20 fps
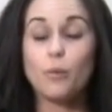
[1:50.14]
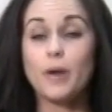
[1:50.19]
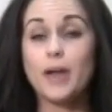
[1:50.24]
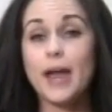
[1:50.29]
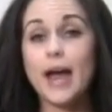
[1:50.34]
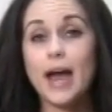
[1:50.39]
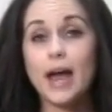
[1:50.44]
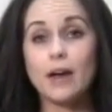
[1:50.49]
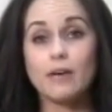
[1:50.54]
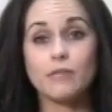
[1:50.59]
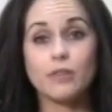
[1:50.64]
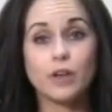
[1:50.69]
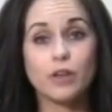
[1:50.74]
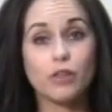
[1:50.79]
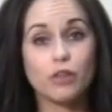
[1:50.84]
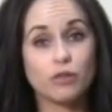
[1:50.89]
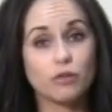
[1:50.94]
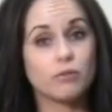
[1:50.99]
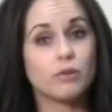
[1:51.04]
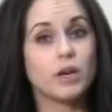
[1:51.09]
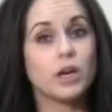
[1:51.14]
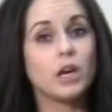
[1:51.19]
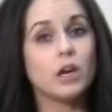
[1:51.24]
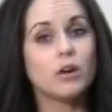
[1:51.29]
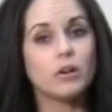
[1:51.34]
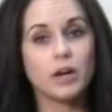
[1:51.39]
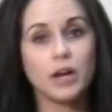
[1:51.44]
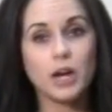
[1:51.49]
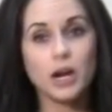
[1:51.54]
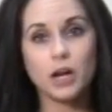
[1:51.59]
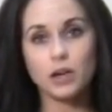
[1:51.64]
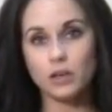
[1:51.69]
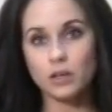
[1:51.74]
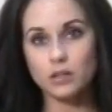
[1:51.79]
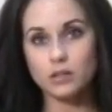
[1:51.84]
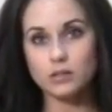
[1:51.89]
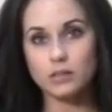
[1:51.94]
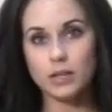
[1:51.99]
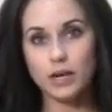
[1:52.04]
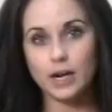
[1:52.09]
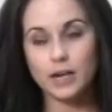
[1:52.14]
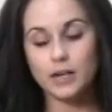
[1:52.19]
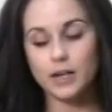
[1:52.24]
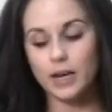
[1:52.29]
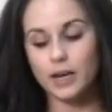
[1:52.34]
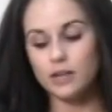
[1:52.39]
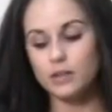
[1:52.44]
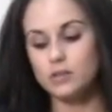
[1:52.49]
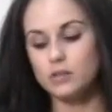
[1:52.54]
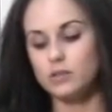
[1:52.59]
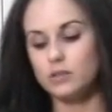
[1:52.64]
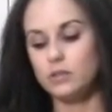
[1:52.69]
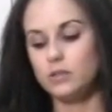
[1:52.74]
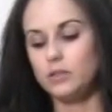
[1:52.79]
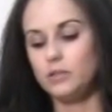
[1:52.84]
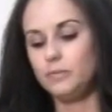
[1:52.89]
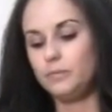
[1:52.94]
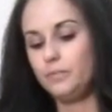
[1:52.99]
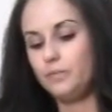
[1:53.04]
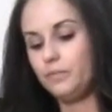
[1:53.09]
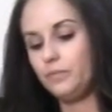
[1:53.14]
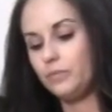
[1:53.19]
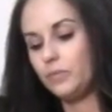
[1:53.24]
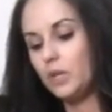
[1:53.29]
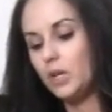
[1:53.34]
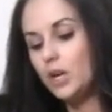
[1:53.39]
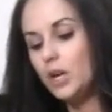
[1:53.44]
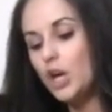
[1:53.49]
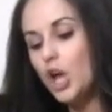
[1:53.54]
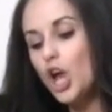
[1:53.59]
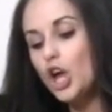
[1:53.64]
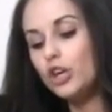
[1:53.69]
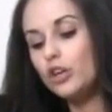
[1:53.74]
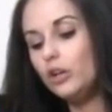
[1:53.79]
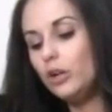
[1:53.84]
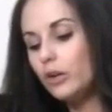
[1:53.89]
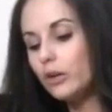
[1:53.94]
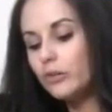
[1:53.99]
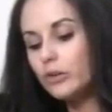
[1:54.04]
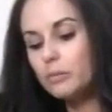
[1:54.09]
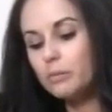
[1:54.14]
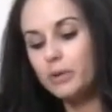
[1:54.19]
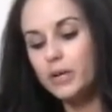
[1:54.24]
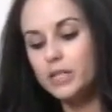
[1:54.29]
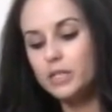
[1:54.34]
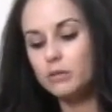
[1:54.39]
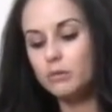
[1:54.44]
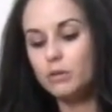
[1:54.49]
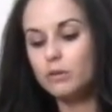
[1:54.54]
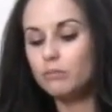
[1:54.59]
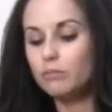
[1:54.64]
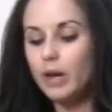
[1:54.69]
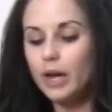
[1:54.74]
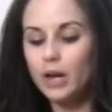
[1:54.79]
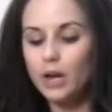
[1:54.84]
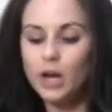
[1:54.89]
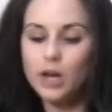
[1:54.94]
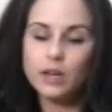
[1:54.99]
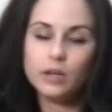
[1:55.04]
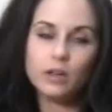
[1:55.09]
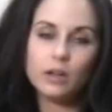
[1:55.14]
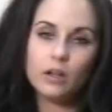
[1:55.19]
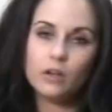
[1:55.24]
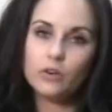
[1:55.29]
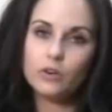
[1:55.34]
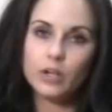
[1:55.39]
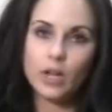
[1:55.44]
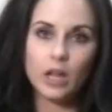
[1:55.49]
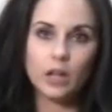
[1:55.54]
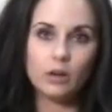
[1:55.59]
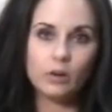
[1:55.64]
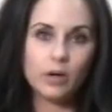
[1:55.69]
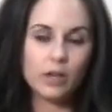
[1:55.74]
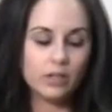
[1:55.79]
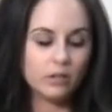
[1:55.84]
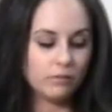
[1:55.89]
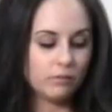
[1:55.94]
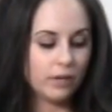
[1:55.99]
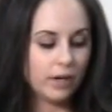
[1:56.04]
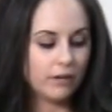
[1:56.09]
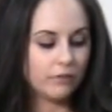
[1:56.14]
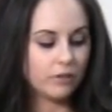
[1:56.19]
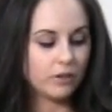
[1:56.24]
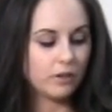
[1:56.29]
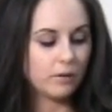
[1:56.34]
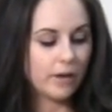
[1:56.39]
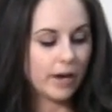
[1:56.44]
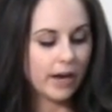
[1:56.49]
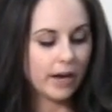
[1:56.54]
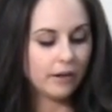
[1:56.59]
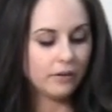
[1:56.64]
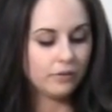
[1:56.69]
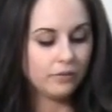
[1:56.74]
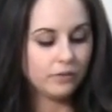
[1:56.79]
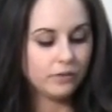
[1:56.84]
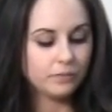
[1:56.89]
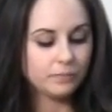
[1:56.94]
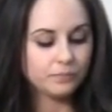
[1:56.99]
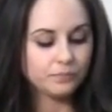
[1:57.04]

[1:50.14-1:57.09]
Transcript: We have 3 green onions that I diced. You could replace it with red onion or yellow onion, whatever you have.